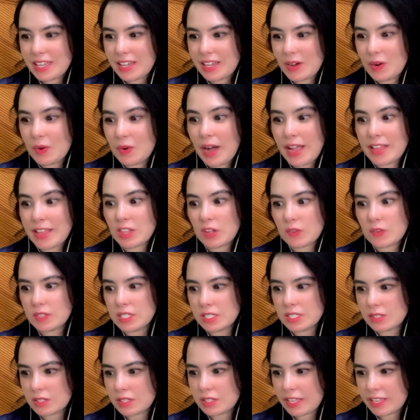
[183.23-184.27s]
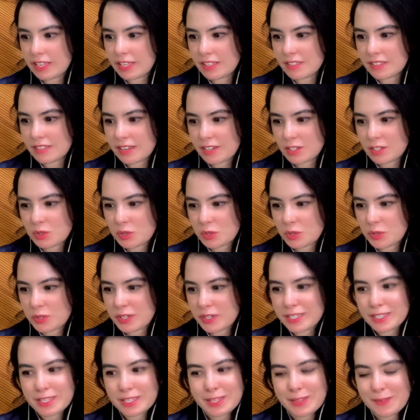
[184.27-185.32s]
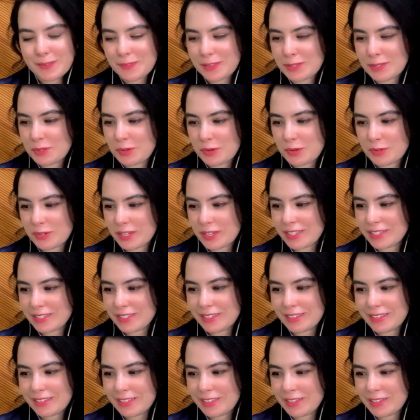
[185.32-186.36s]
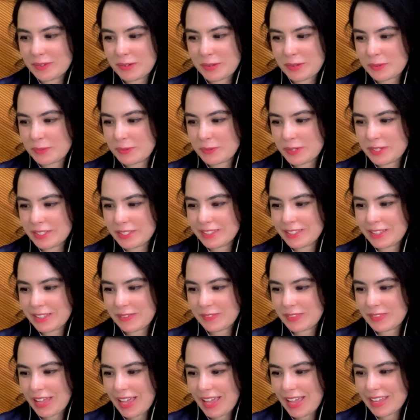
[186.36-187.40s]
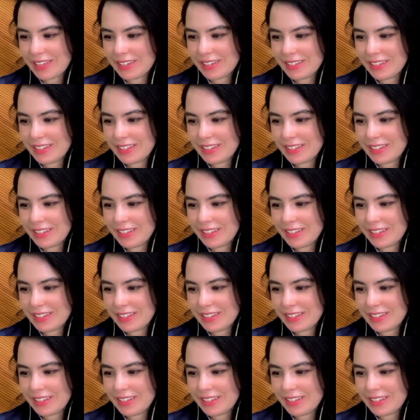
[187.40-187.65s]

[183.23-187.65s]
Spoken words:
Oh, I love this, like, is that a turret? Love that turret. Incredible, love that.